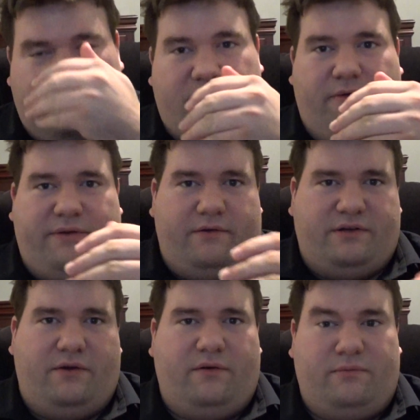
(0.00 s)
during
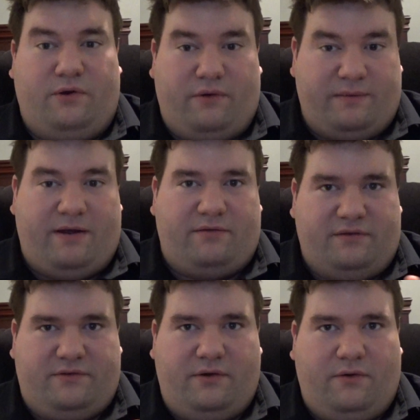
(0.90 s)
the
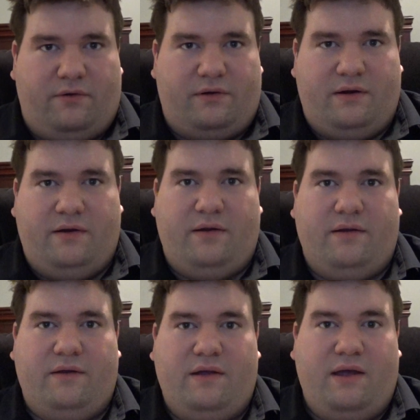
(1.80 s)
mouse's turn,
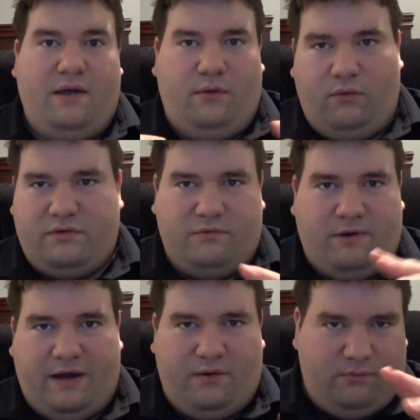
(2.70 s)
looks
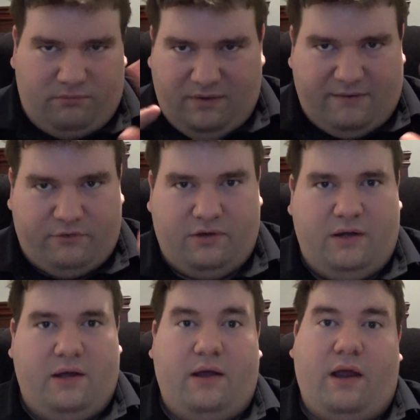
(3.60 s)
away or whatever,
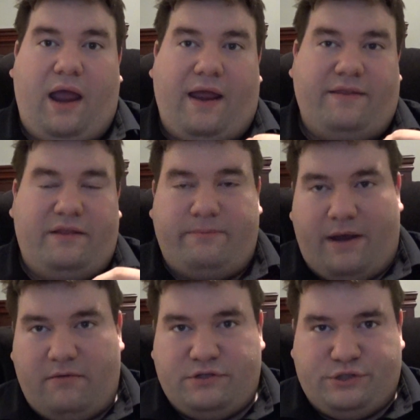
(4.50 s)
and then the
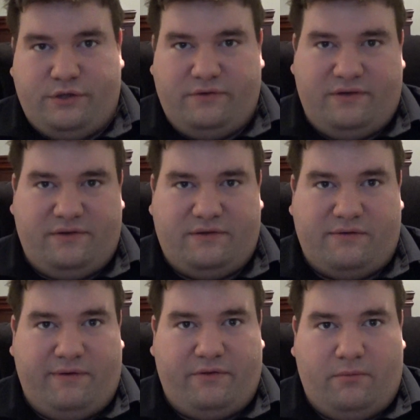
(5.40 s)
mouse chooses
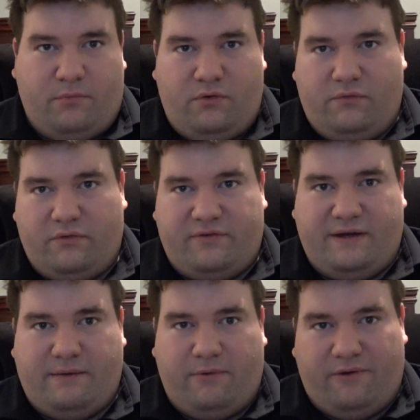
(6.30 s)
to either move or
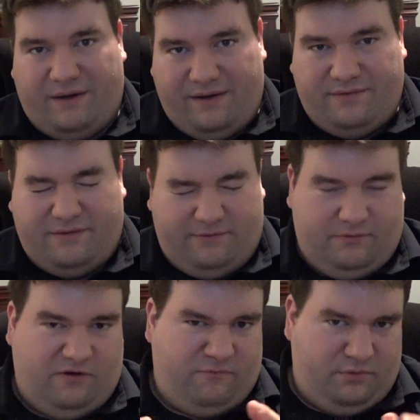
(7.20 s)
stay where it is to
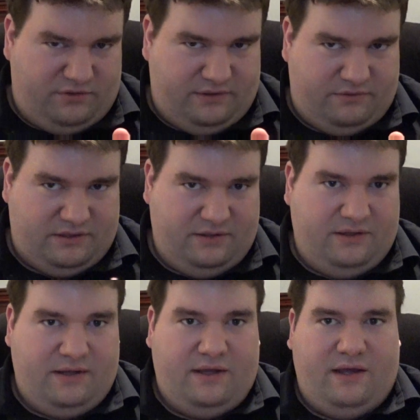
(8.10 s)
throw off pursuit.
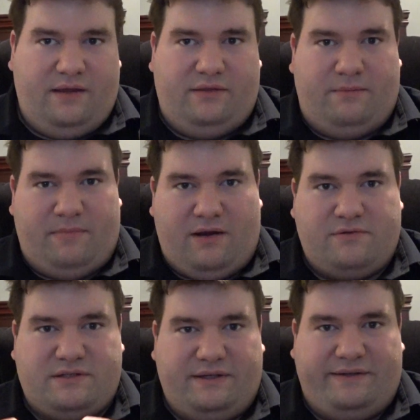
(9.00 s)
The
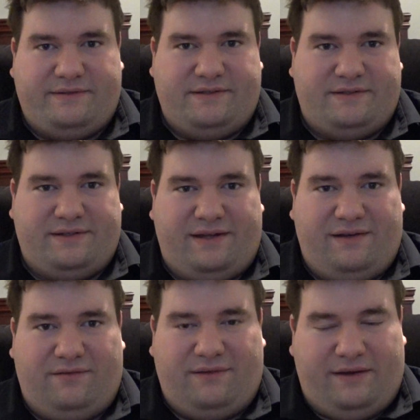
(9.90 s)
mouse needs to
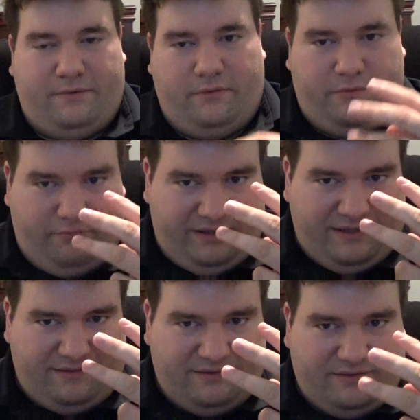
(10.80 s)
steal either 3
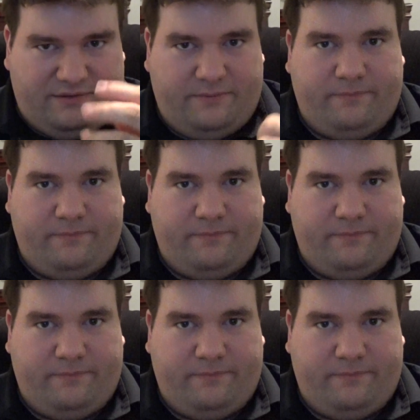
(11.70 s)
discs,